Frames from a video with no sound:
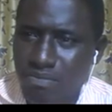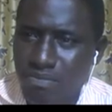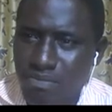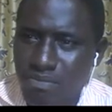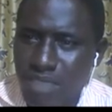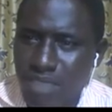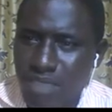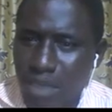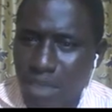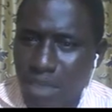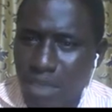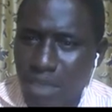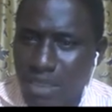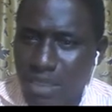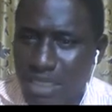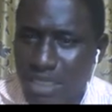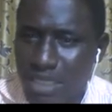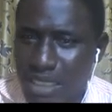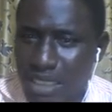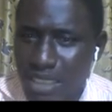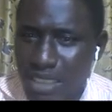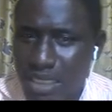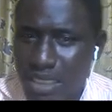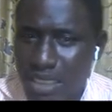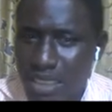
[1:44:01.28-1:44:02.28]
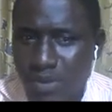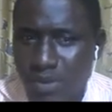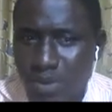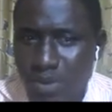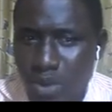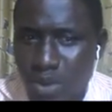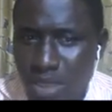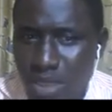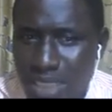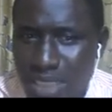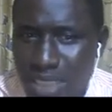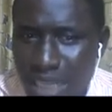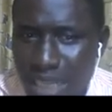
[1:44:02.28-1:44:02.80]
I mean, to
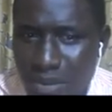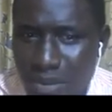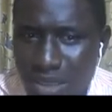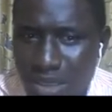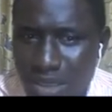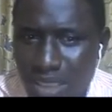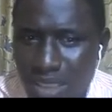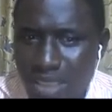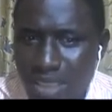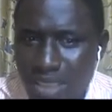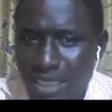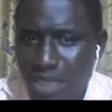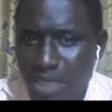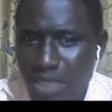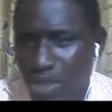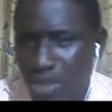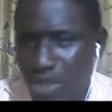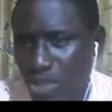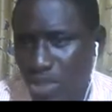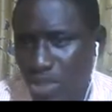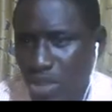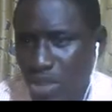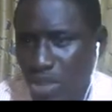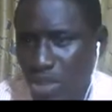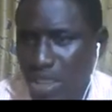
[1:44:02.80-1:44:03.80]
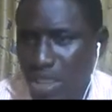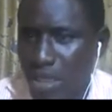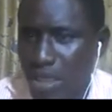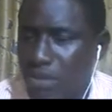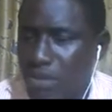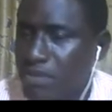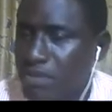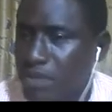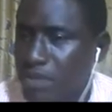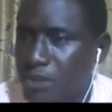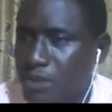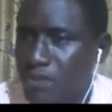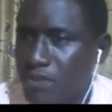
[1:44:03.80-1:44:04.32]
determine the education tax.
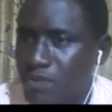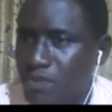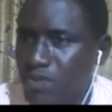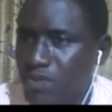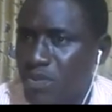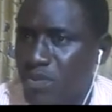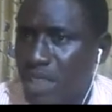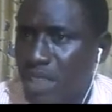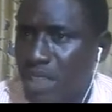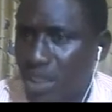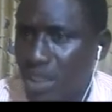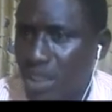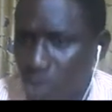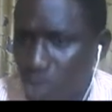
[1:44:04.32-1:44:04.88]
So in